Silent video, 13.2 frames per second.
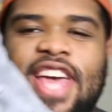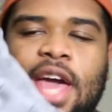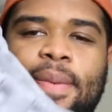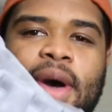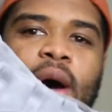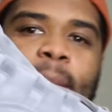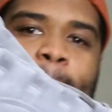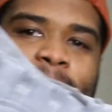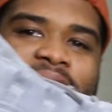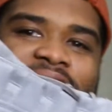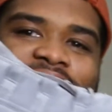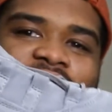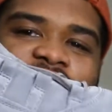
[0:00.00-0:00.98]
came out
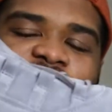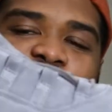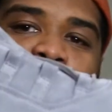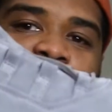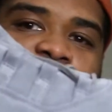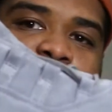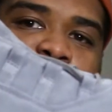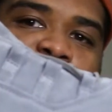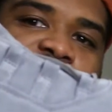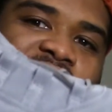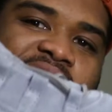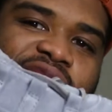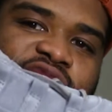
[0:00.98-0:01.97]
back in November of
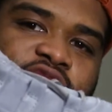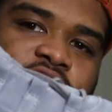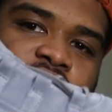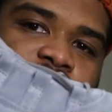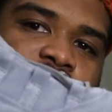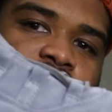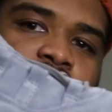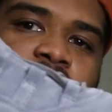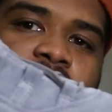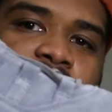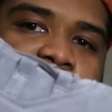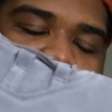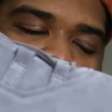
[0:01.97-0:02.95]
last year
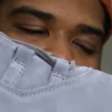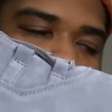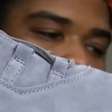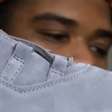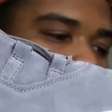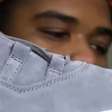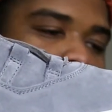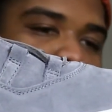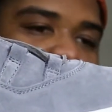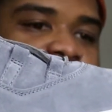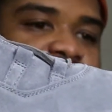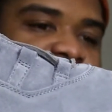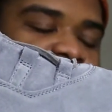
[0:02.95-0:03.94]
at a
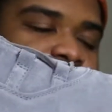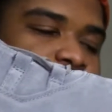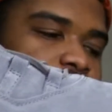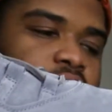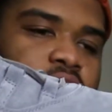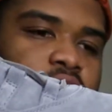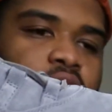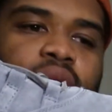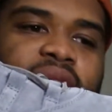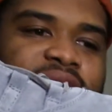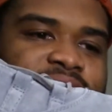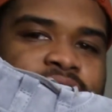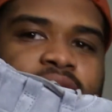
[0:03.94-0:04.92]
bunch of different,
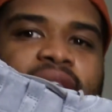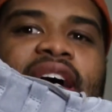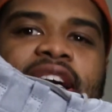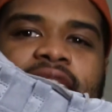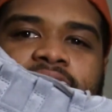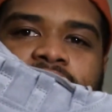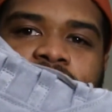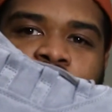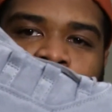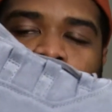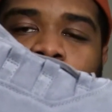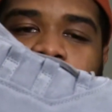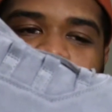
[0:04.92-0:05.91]
like select
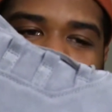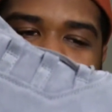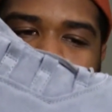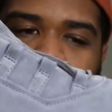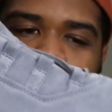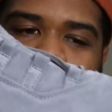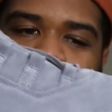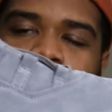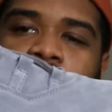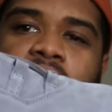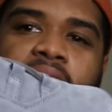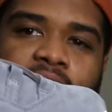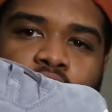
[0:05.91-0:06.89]
Jordan accounts.
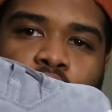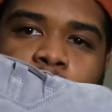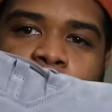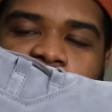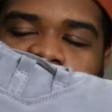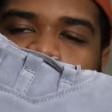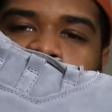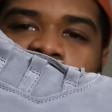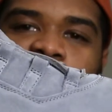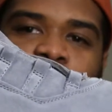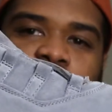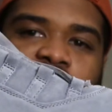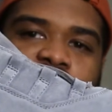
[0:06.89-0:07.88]
I know a bunch of
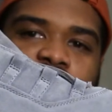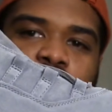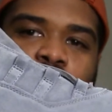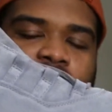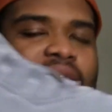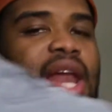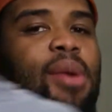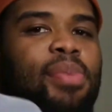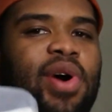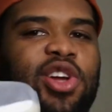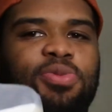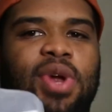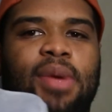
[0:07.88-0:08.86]
pairs were released in New York. Not a
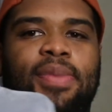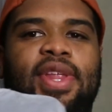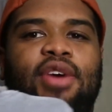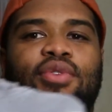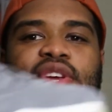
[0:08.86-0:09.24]
bunch, but I mean like